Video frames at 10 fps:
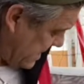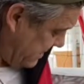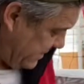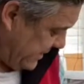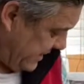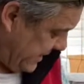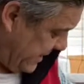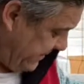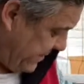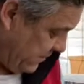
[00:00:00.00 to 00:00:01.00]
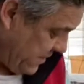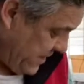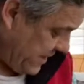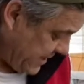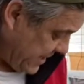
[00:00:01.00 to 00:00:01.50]
believe it
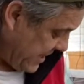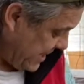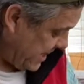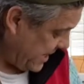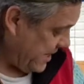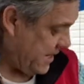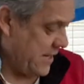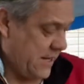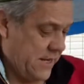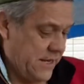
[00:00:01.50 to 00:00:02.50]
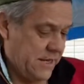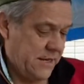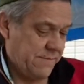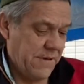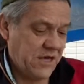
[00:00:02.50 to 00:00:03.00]
was a
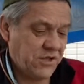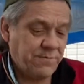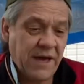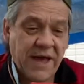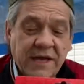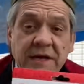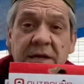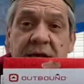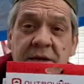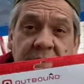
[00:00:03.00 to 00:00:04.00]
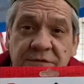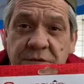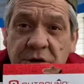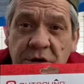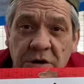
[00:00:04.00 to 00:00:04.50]
mesh bag
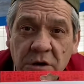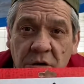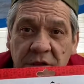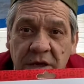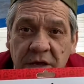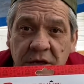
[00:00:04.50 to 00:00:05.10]
for clothing.